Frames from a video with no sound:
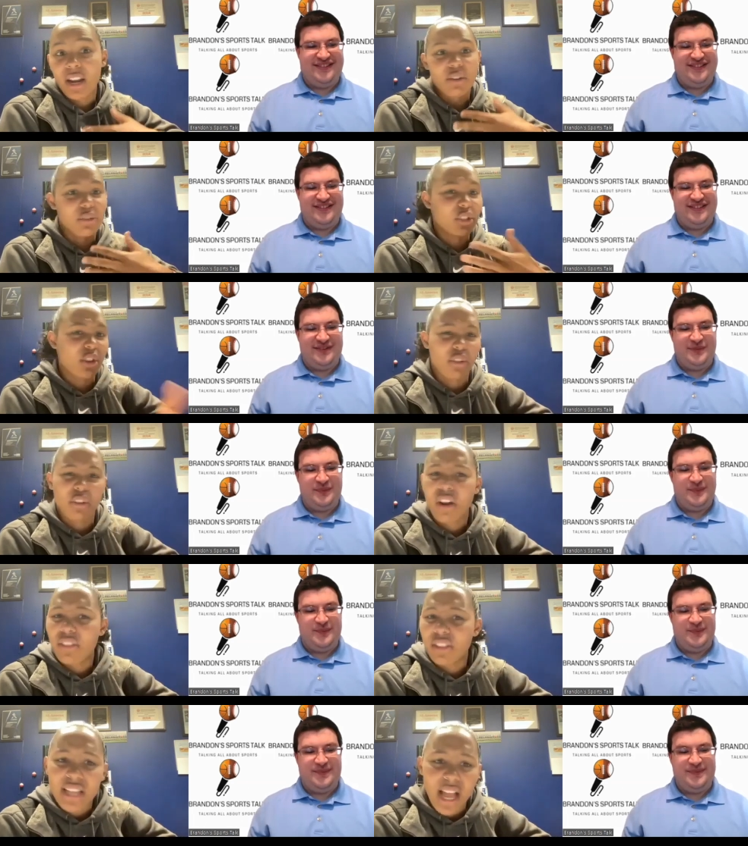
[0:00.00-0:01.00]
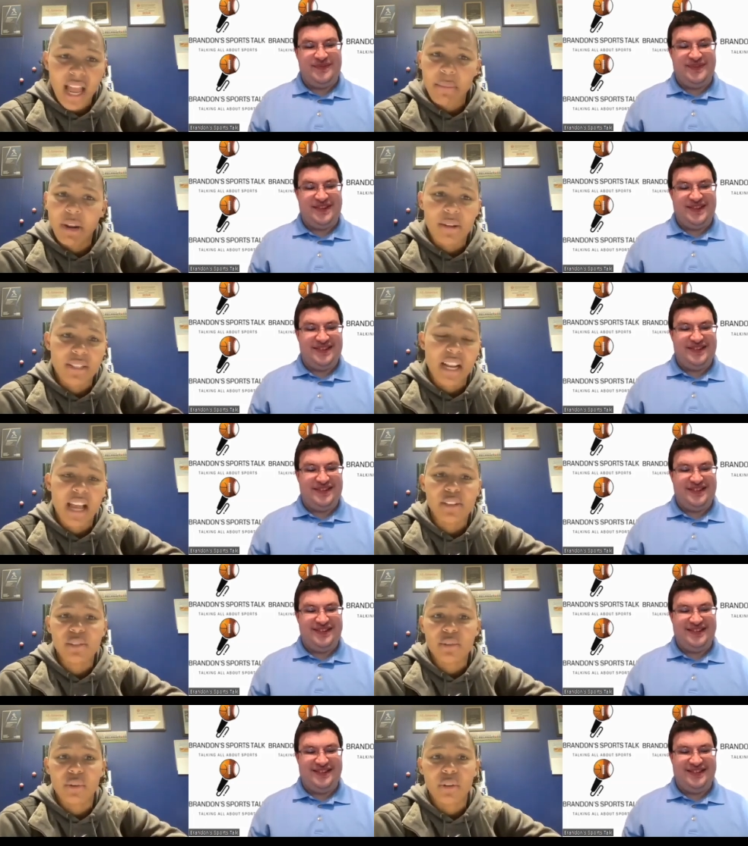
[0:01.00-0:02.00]
Speaker 1: I used to go there all the time when I was in high
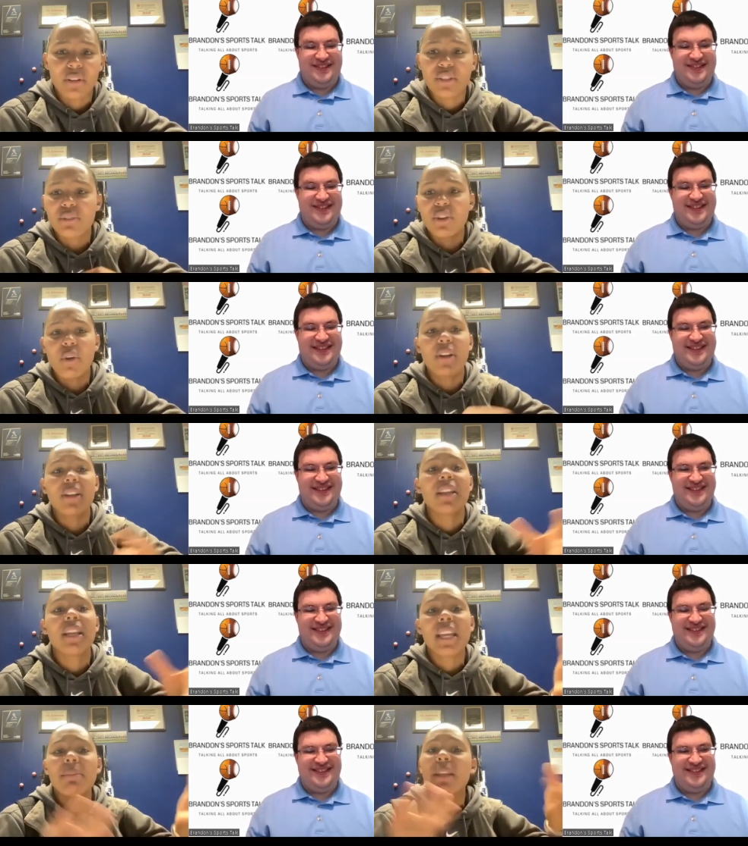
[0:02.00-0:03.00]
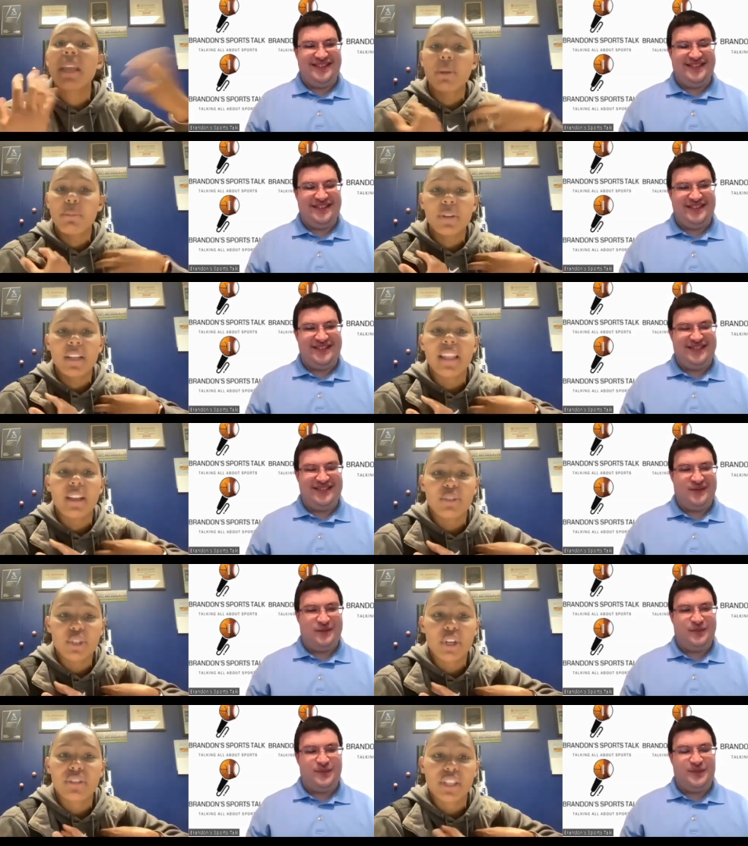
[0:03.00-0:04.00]
school, and just being able to put on that
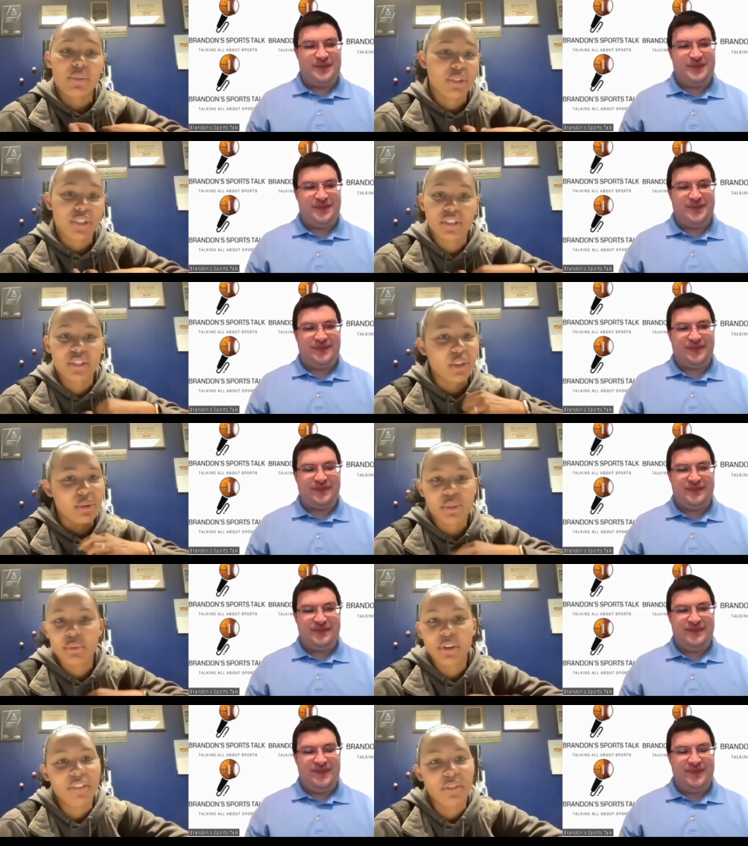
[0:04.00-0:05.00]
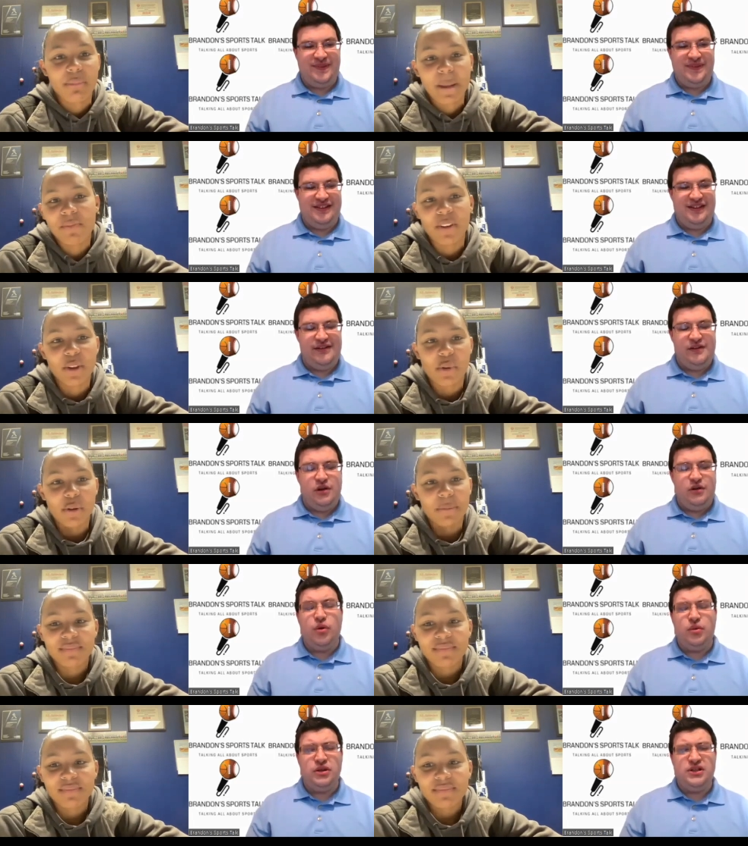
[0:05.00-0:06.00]
jersey was just so surreal for me. Very cool.
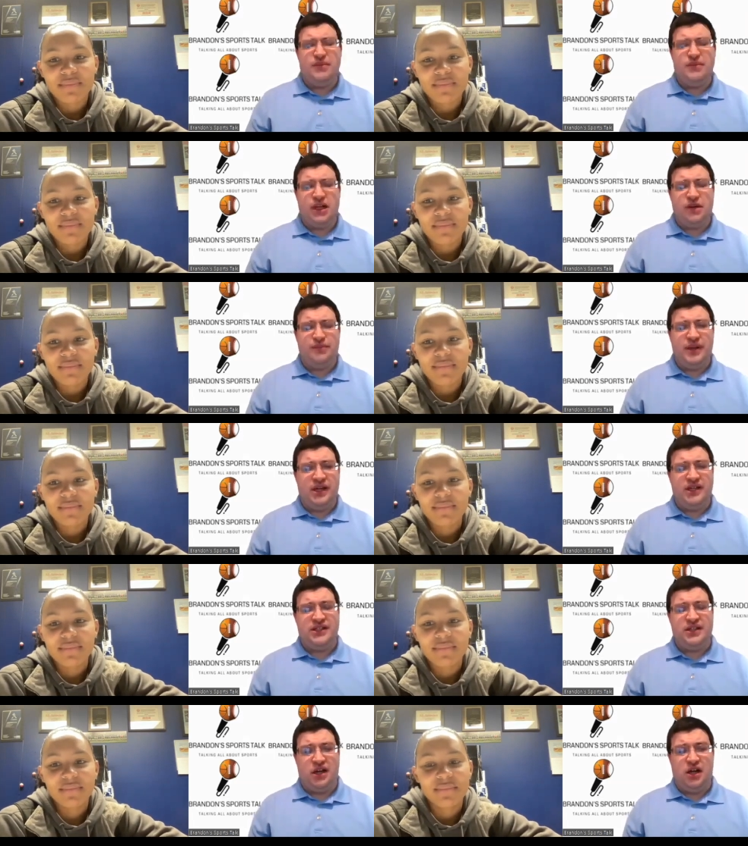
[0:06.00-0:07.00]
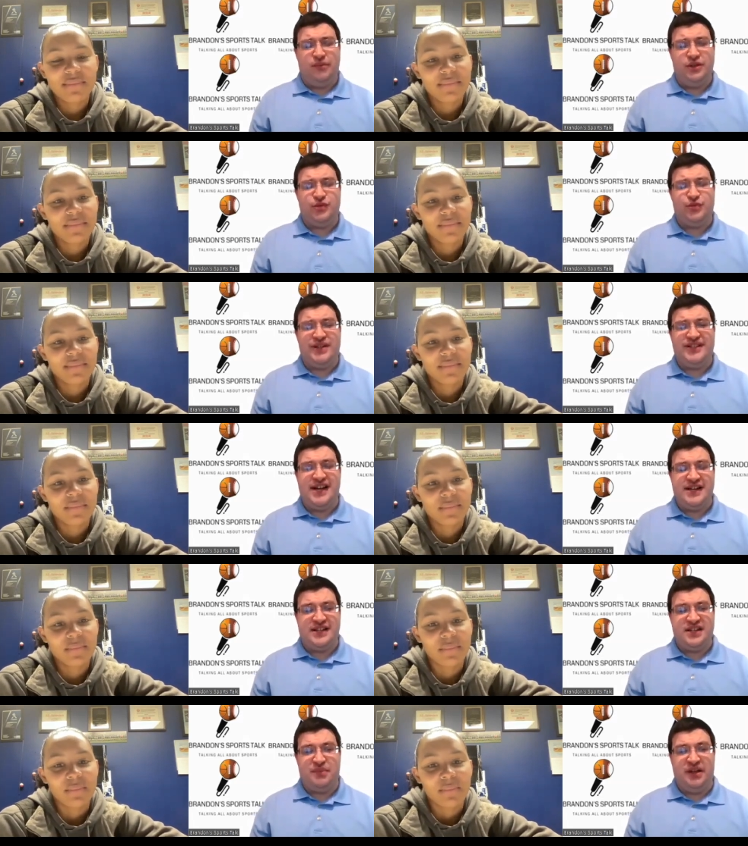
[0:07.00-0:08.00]
Speaker 2: What were some of your biggest accomplishments
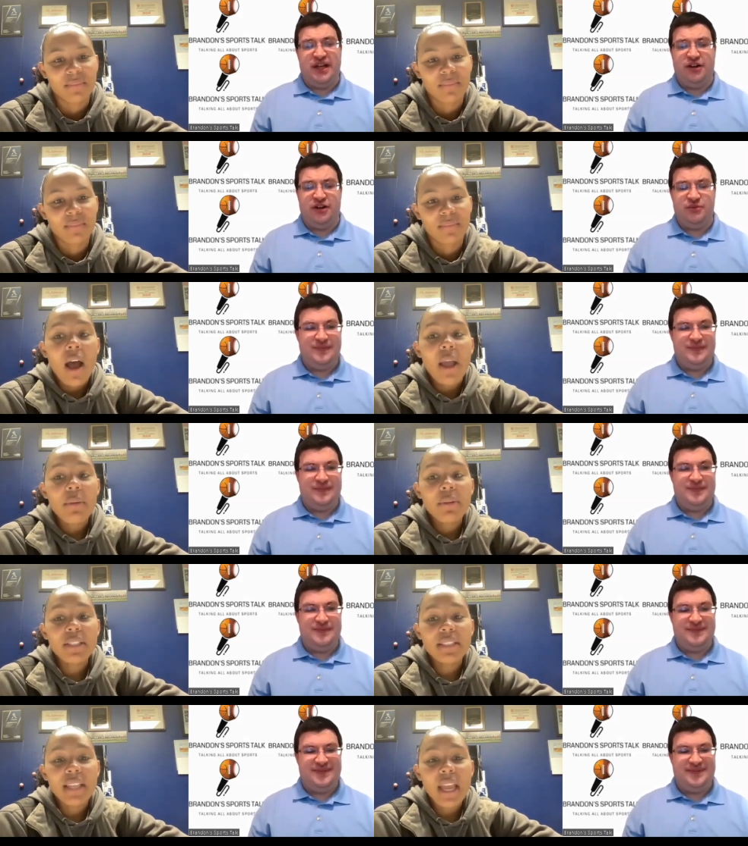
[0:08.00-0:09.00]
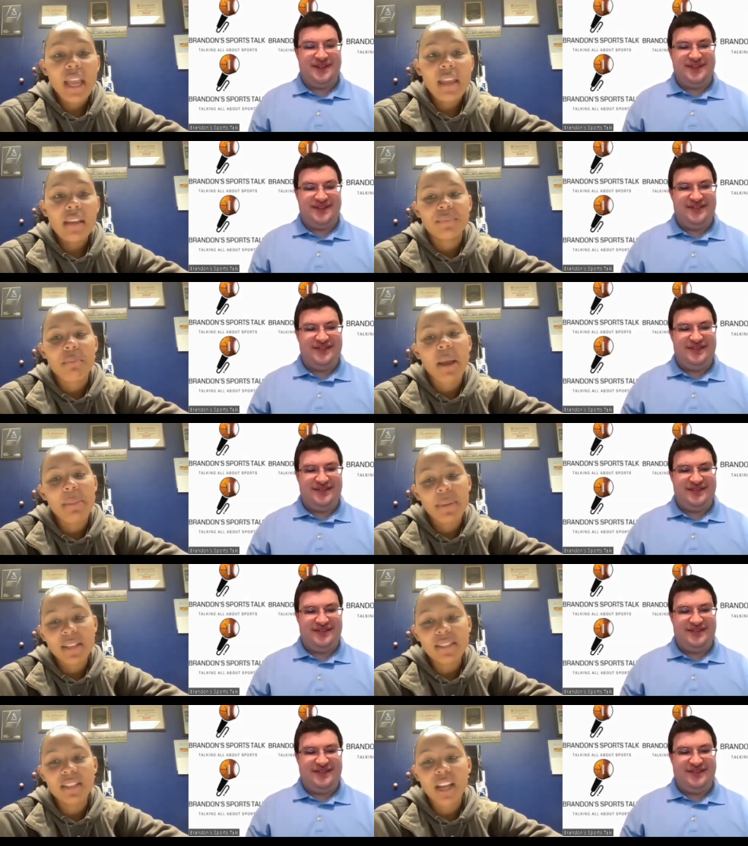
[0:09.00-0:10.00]
as a player?
Speaker 1: I would say my
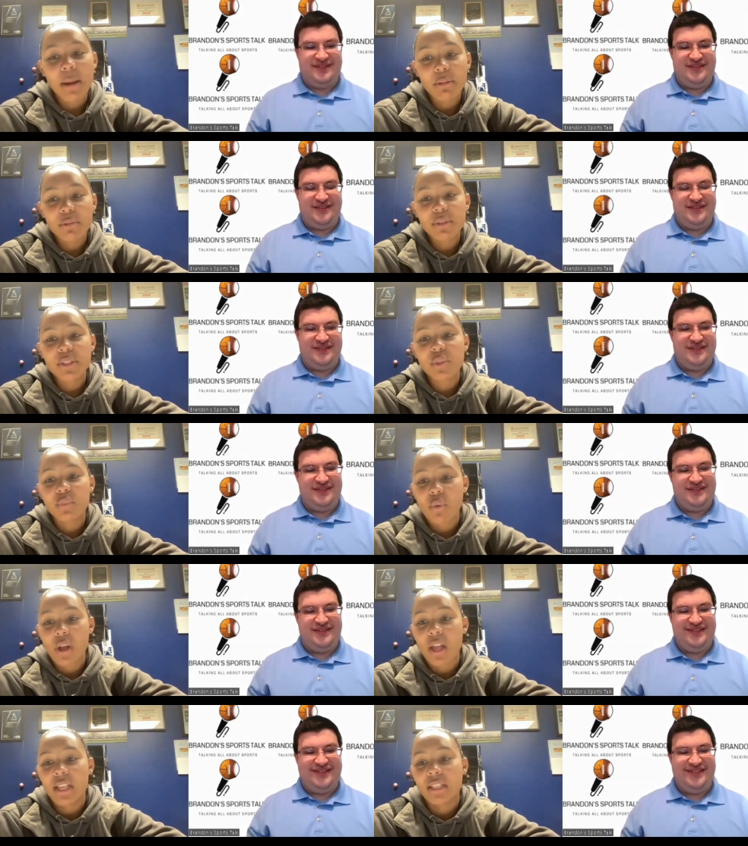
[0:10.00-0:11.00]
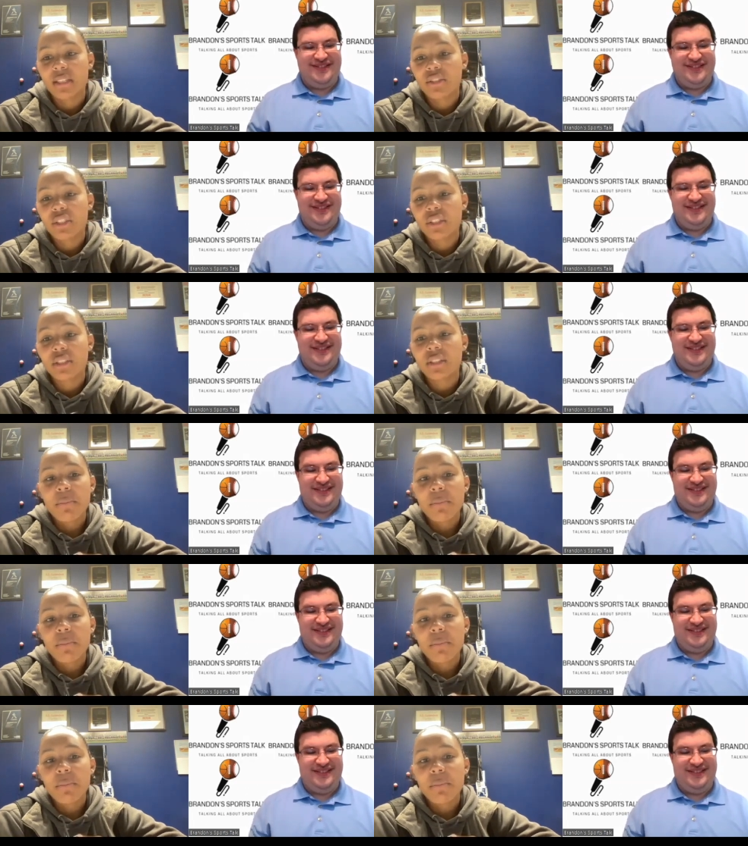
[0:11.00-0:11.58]
biggest accomplishments was just